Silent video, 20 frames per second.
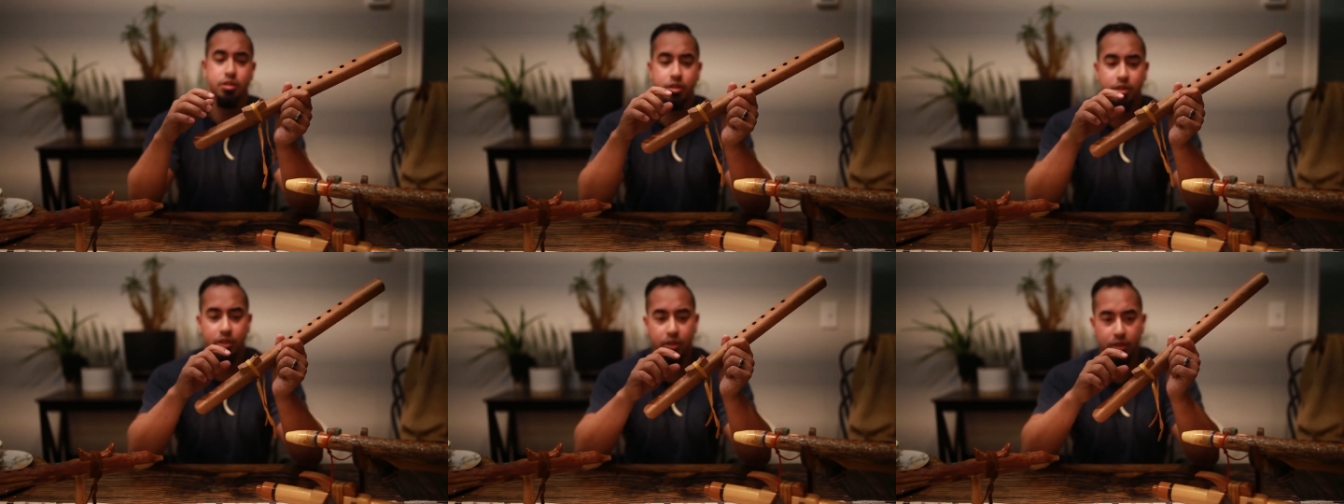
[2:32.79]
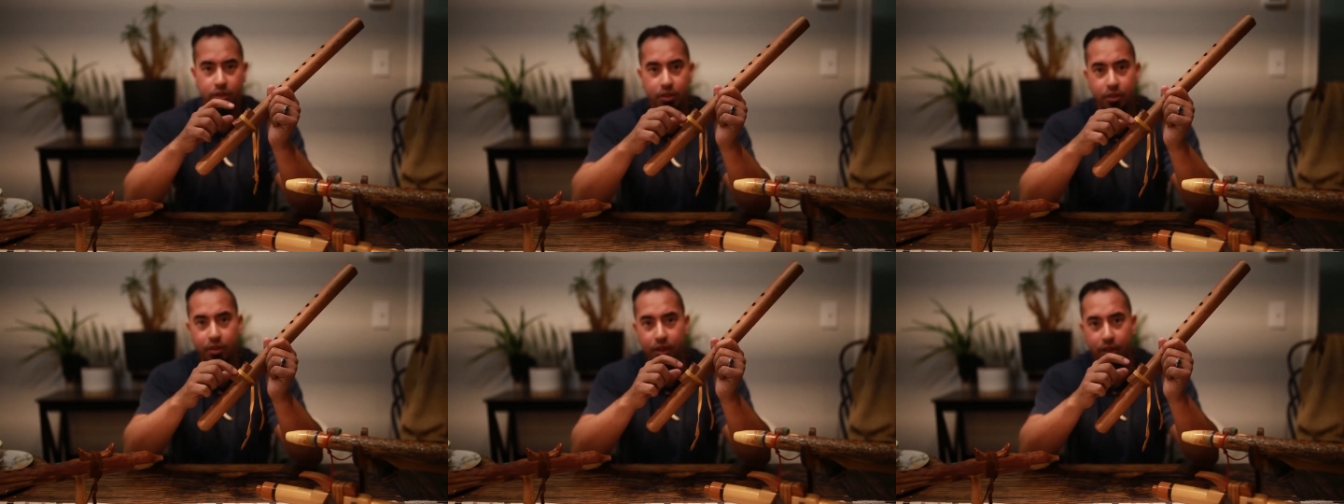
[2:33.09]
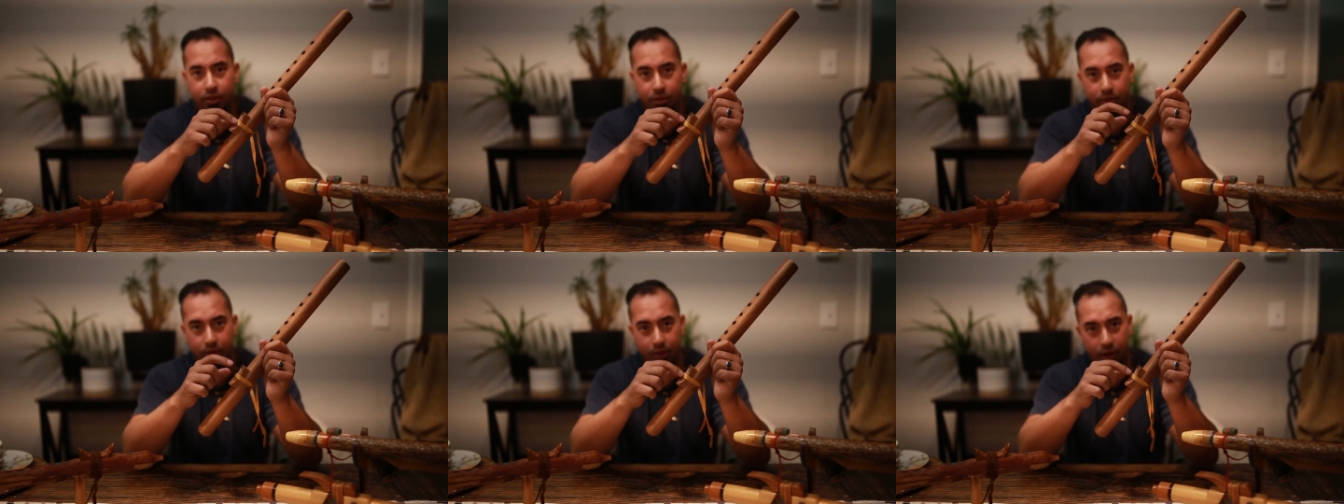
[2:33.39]
you just
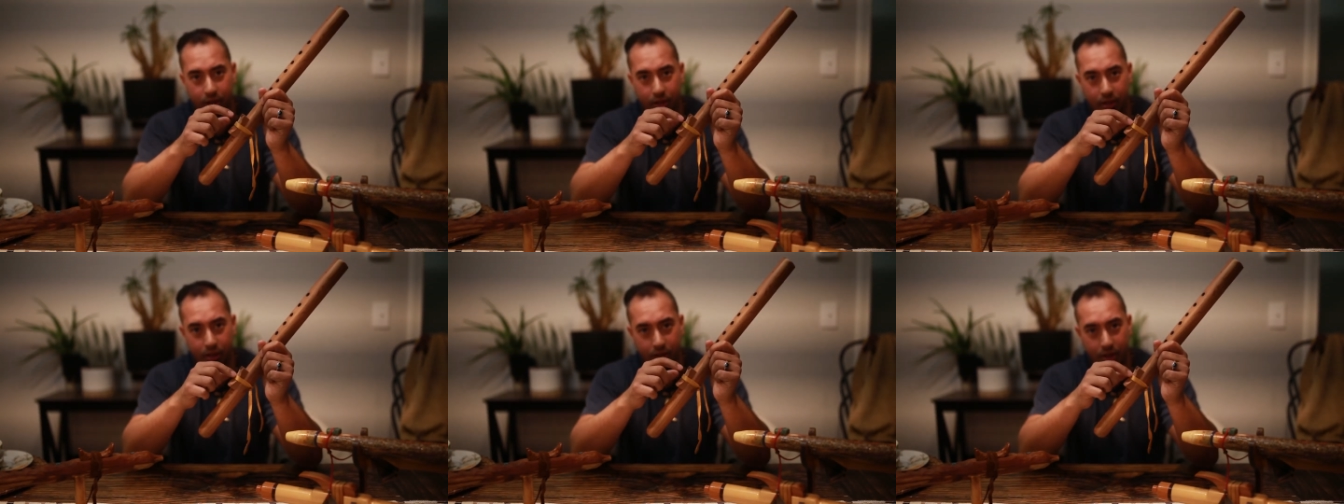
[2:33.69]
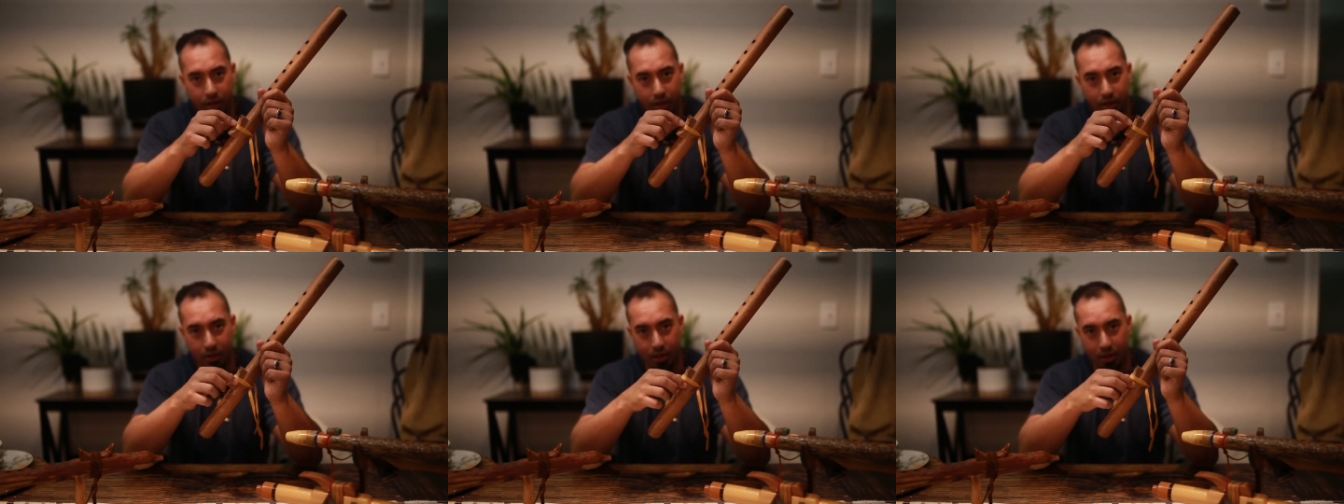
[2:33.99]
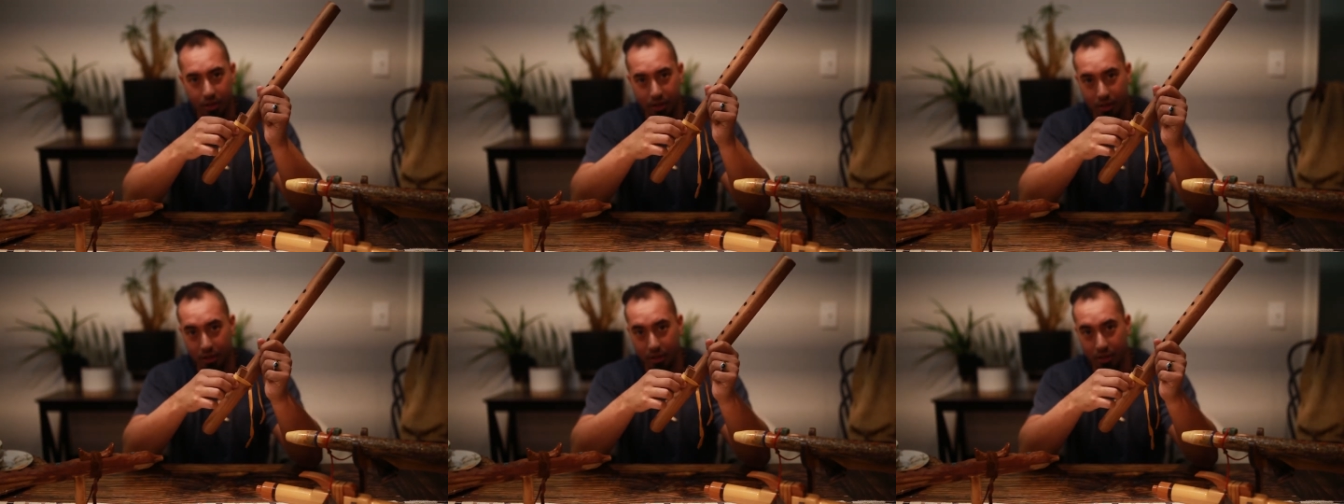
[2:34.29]
have to fix
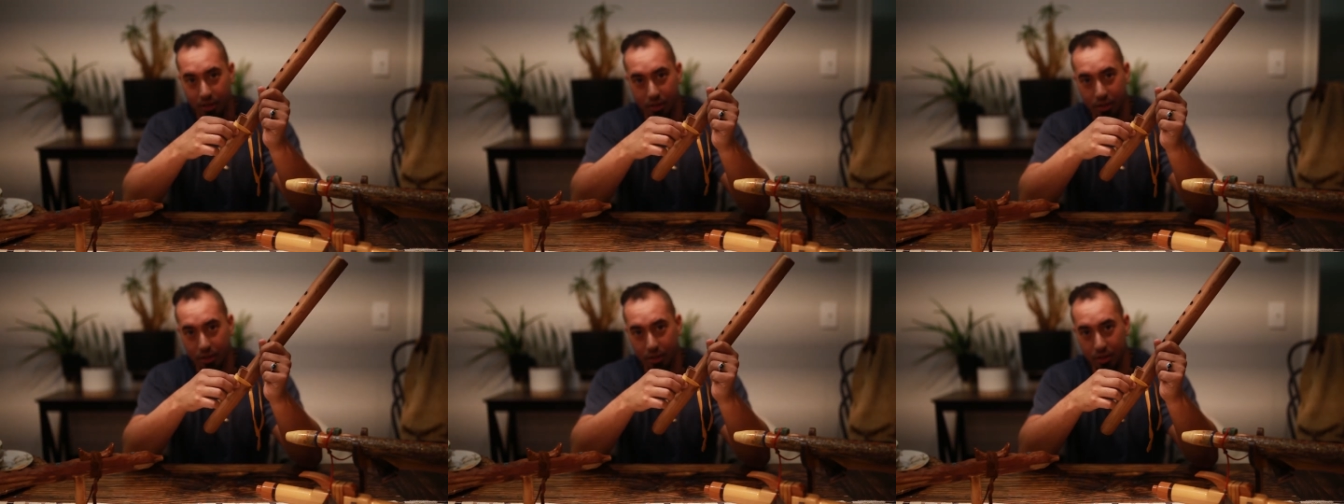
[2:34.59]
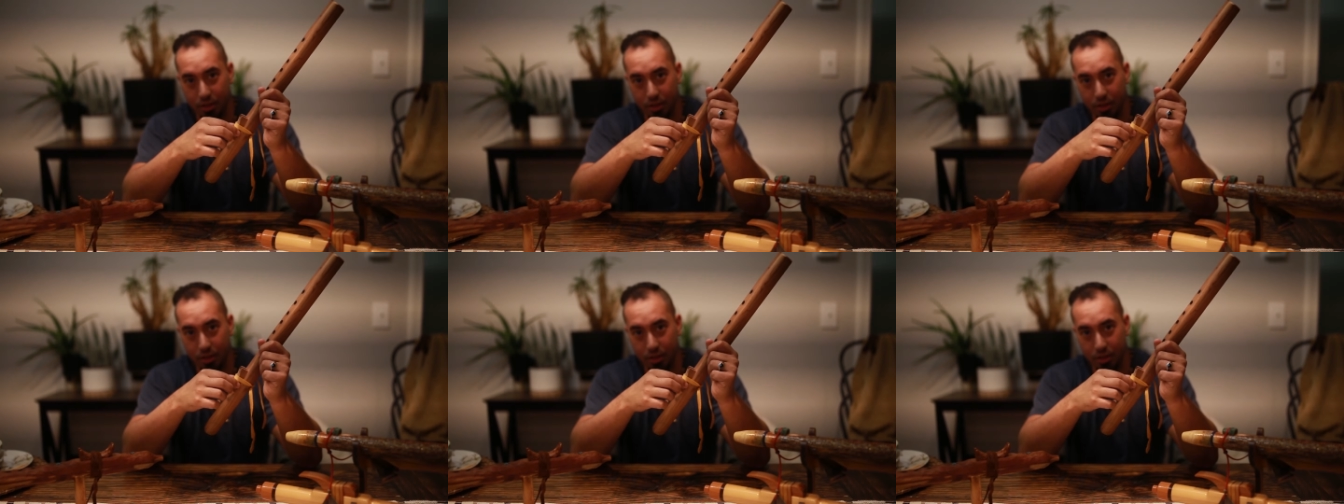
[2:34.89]
this.